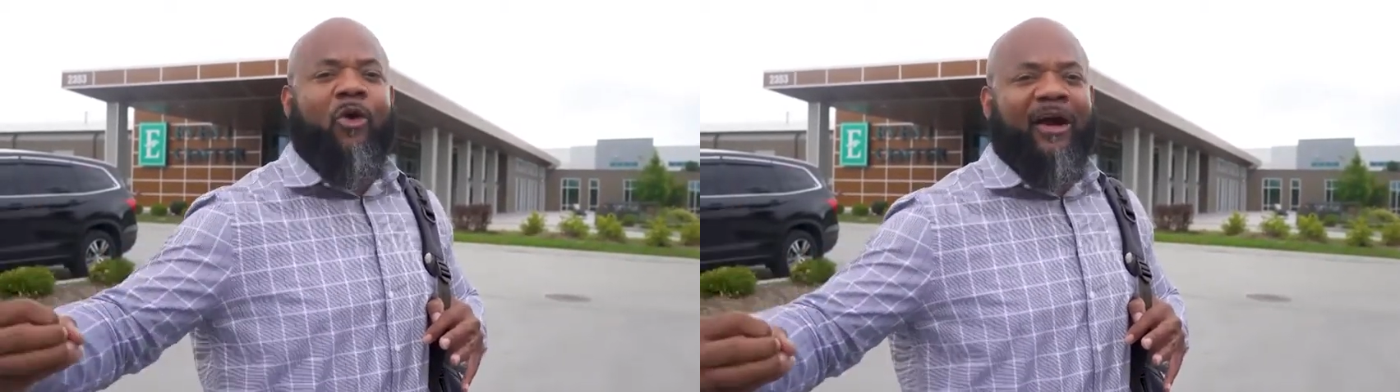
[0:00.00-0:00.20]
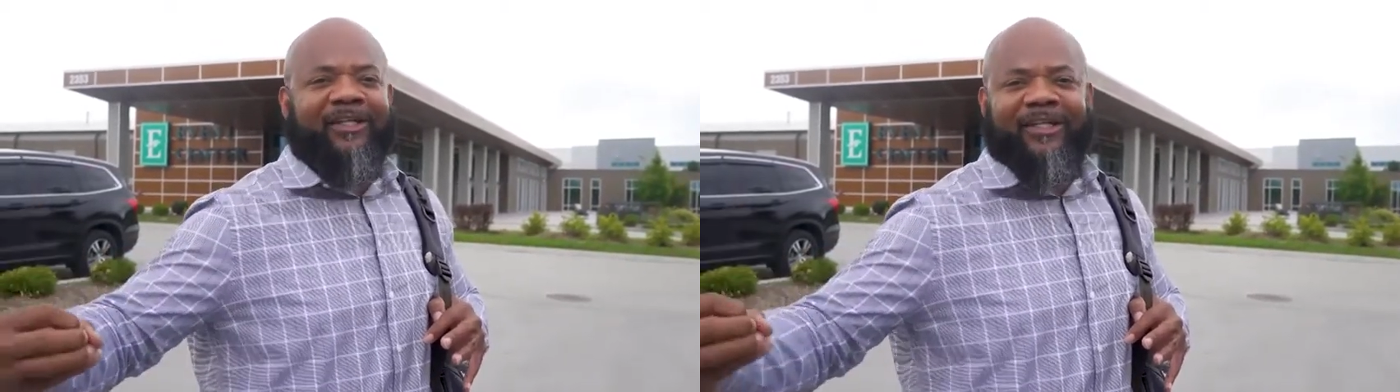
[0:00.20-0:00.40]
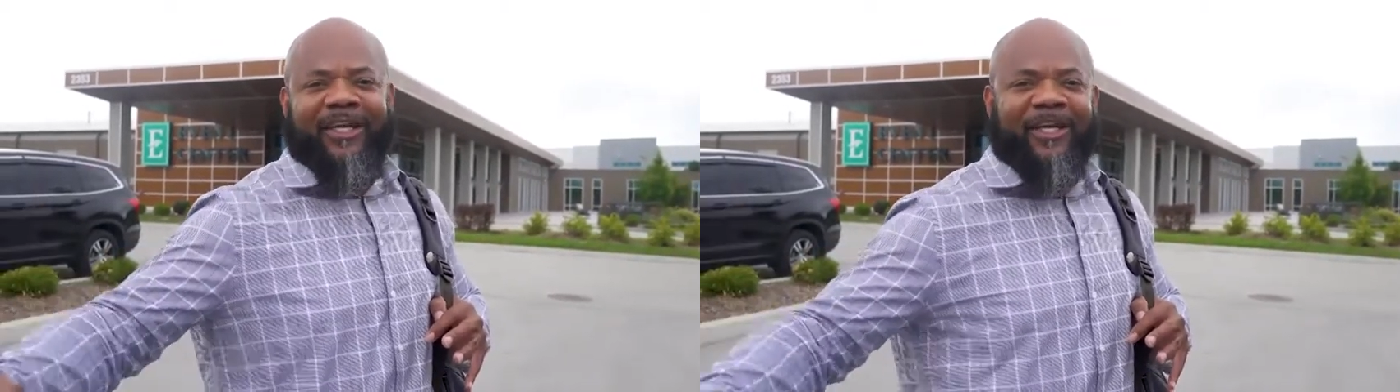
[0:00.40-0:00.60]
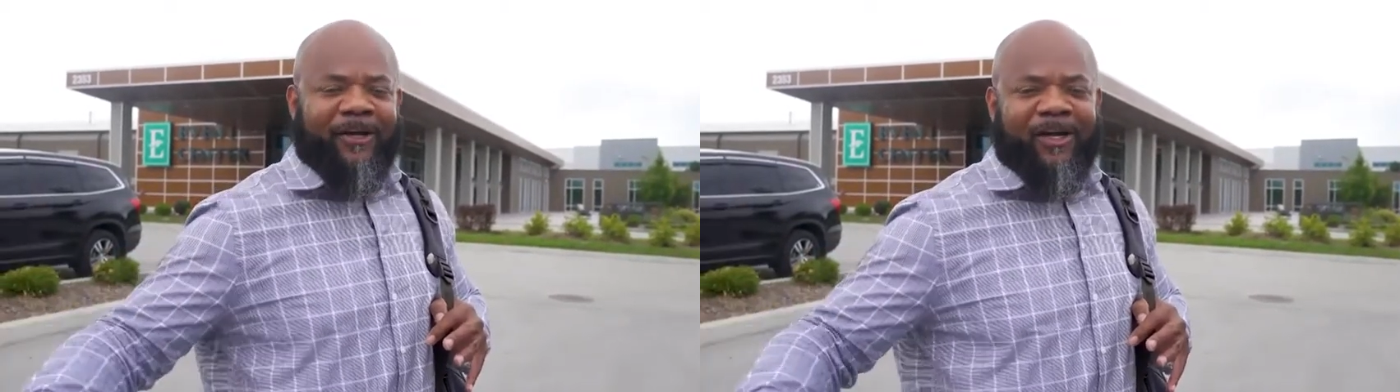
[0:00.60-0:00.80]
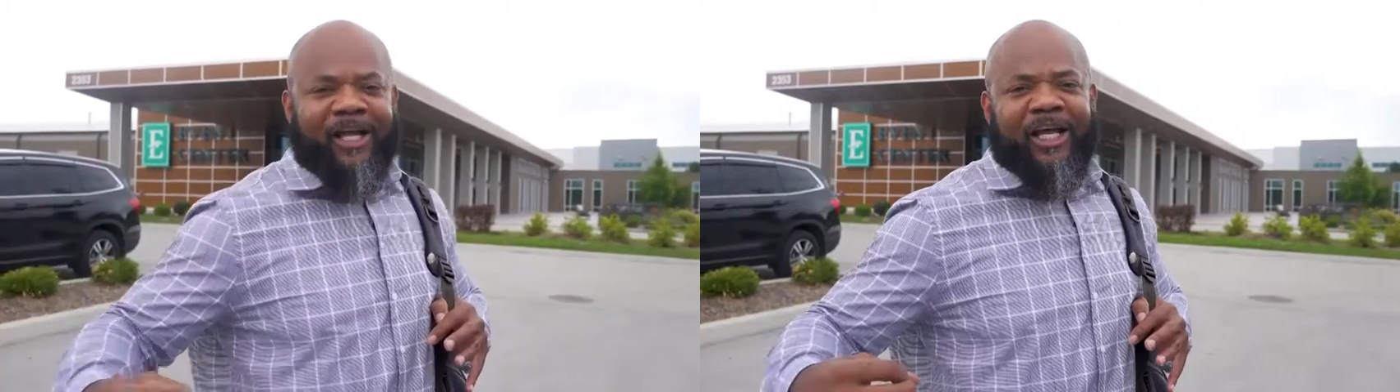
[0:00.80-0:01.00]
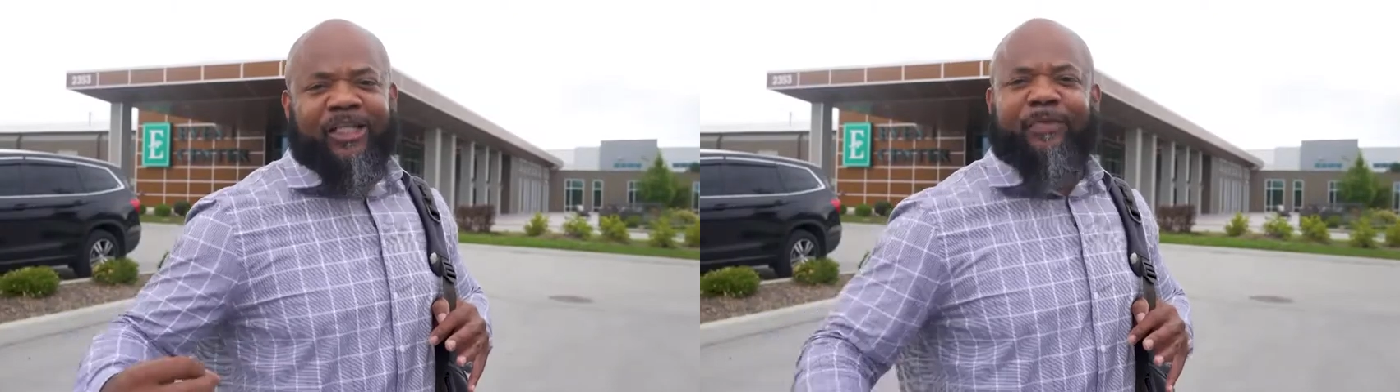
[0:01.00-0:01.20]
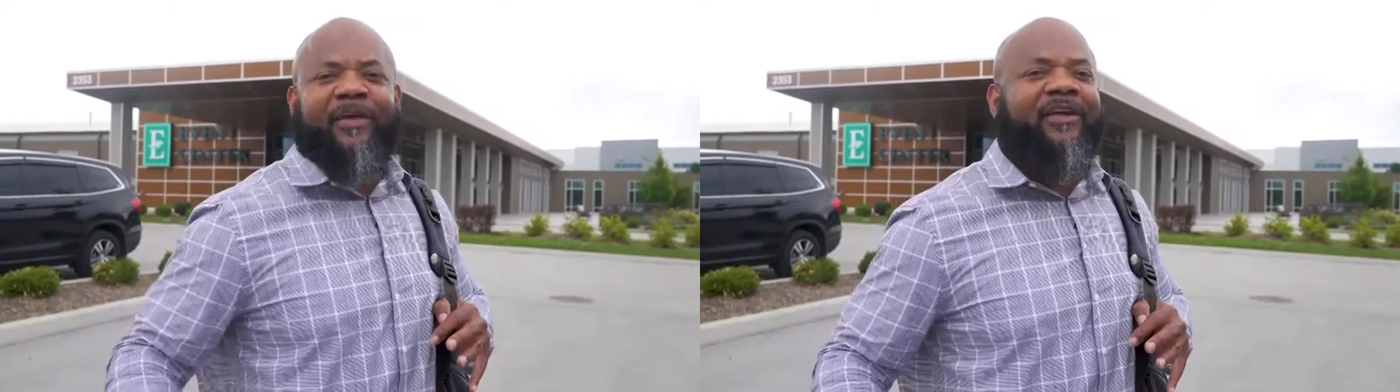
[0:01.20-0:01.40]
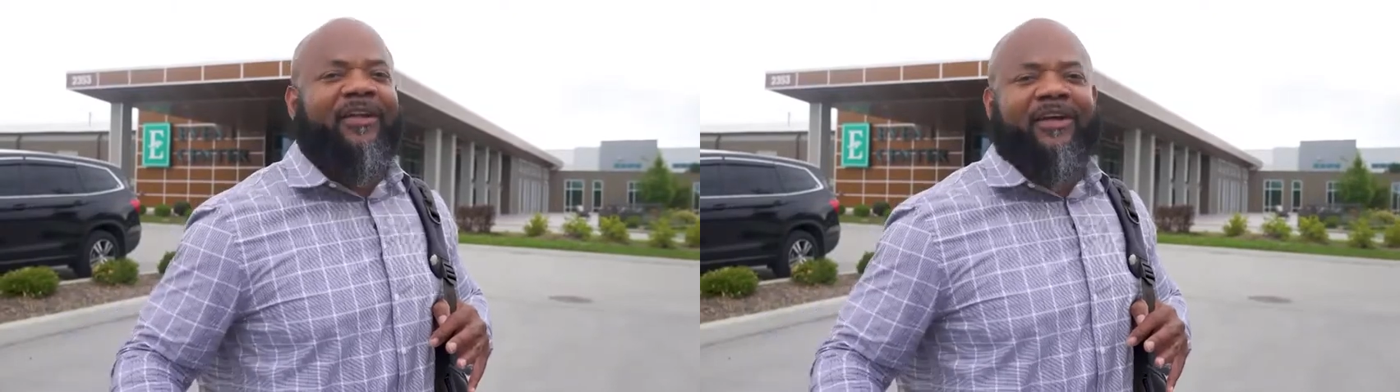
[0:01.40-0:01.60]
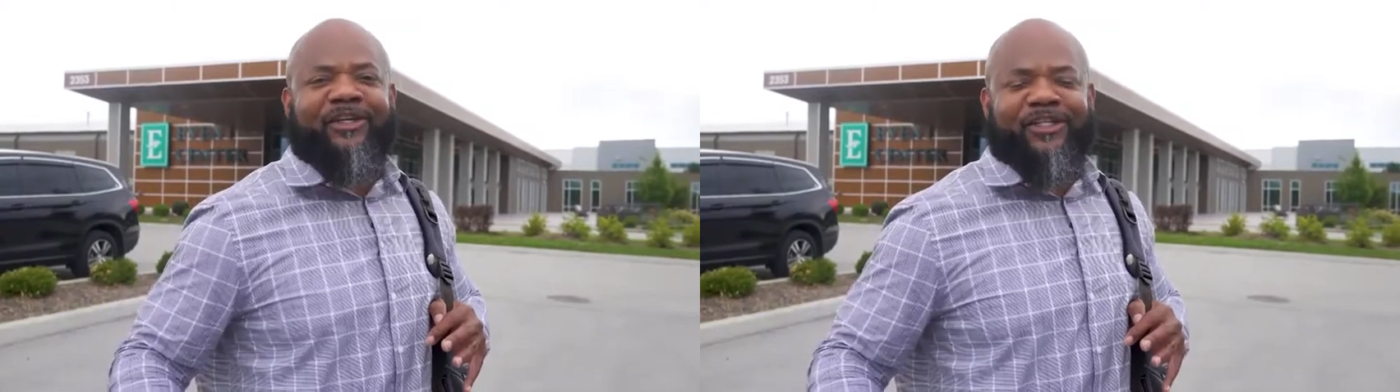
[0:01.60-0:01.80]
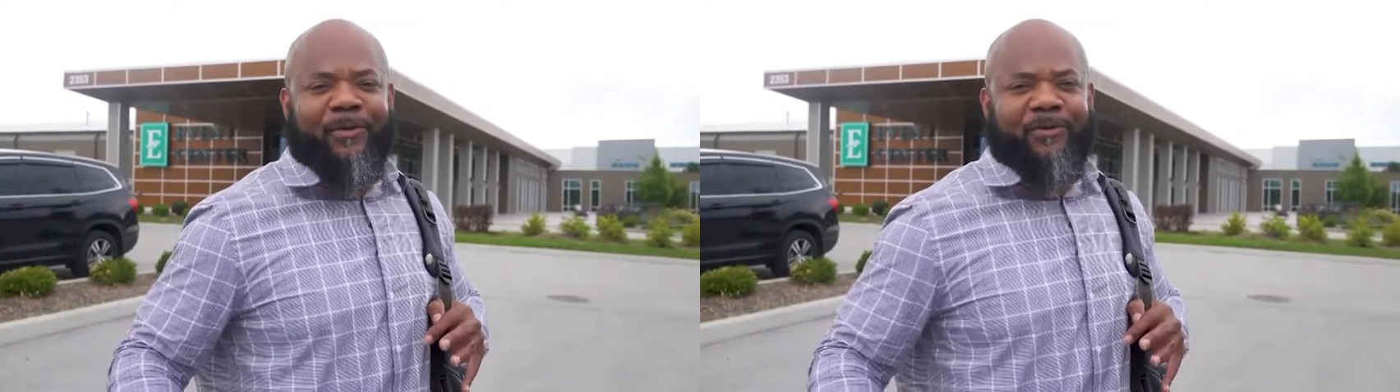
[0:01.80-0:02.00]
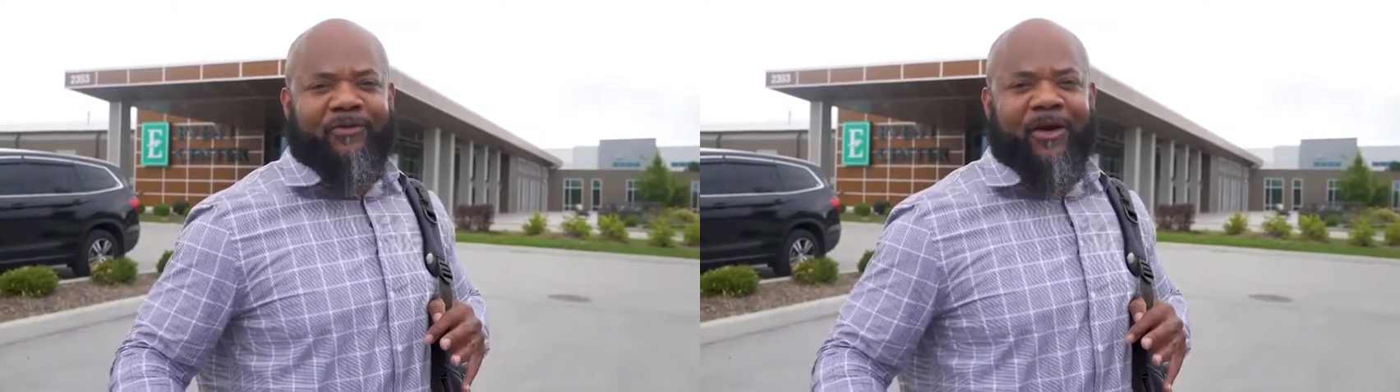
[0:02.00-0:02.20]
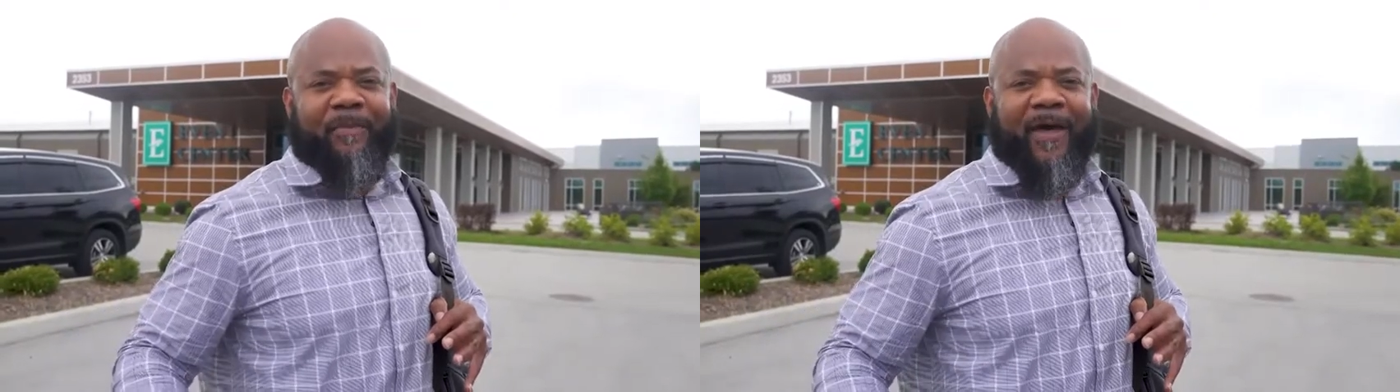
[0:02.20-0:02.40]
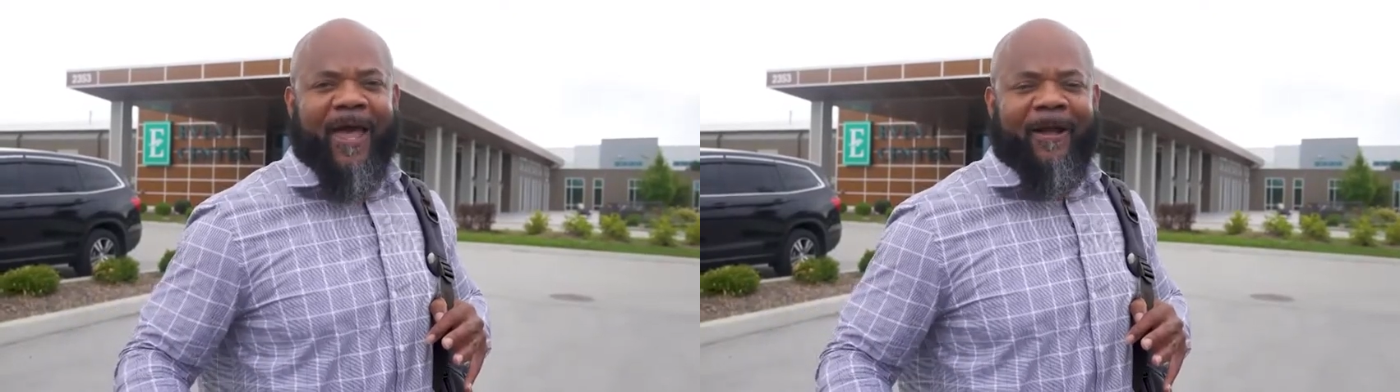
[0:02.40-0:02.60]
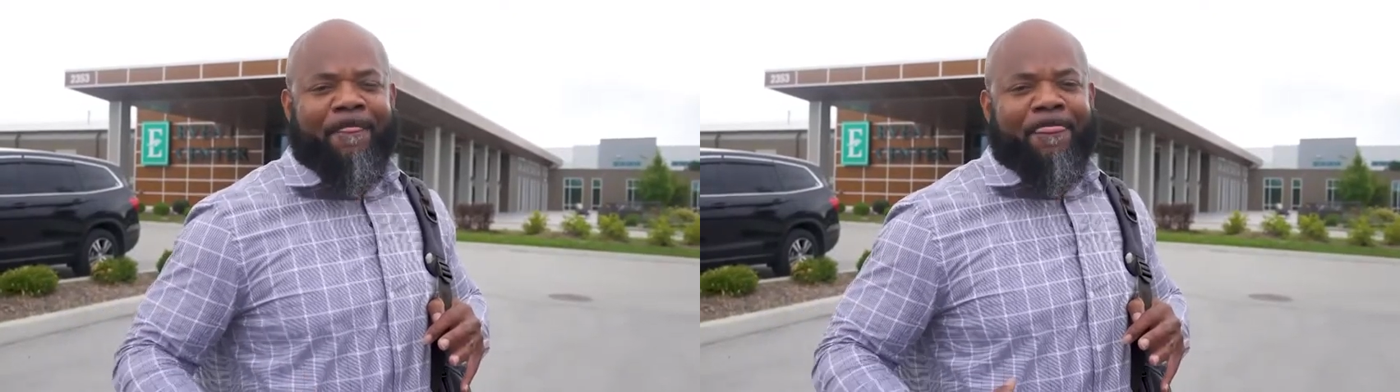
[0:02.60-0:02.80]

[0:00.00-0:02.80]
are as a leader. Speed your leader determines the rate of the pack.